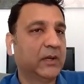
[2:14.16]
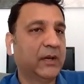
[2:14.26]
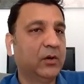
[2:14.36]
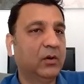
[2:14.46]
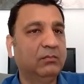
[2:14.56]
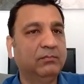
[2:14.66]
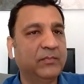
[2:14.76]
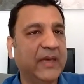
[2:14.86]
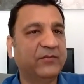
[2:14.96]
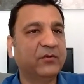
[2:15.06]
I don't know,
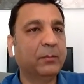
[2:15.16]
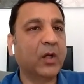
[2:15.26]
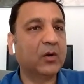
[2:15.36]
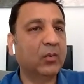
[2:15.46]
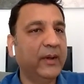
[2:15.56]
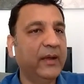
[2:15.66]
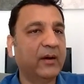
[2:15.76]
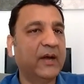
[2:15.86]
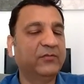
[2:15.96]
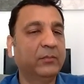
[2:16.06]
half a block away or
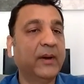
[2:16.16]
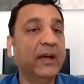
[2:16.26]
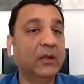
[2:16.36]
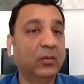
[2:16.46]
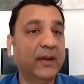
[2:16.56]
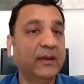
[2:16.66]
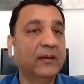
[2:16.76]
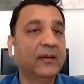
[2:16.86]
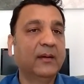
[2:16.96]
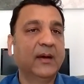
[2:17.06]
half a mile away.
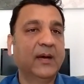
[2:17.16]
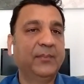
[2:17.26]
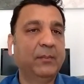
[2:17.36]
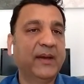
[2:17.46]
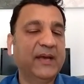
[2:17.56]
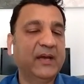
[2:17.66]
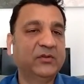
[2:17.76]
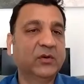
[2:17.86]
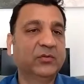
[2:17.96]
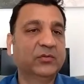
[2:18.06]
They might have to
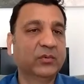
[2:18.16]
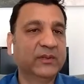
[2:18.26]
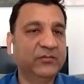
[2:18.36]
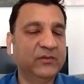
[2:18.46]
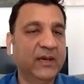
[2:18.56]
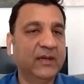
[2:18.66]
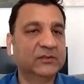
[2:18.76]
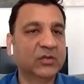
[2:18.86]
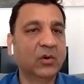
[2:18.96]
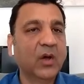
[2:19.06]
go through a lift gate.
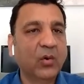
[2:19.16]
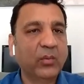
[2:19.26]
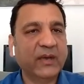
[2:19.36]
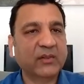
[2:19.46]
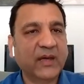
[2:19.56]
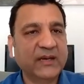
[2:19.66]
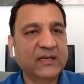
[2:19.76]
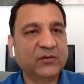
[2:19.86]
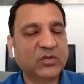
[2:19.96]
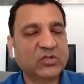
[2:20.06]
So we have a lot of
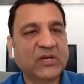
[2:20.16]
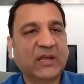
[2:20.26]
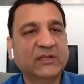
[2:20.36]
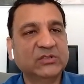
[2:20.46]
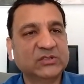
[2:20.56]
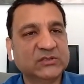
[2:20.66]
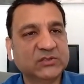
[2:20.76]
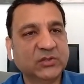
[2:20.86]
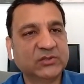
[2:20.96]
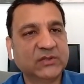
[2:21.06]
different challenges
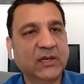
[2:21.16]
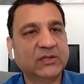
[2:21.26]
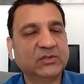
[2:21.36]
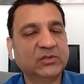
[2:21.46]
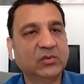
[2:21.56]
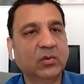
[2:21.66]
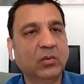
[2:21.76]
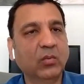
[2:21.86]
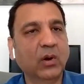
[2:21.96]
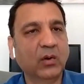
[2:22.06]
associated to
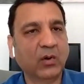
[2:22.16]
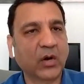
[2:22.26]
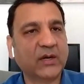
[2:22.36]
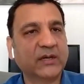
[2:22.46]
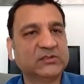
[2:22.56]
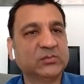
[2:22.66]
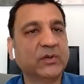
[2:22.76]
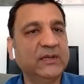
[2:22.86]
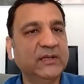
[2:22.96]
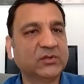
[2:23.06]
what our customer
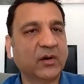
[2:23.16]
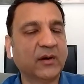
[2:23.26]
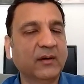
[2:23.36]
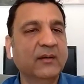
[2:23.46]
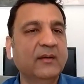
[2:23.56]
needs are.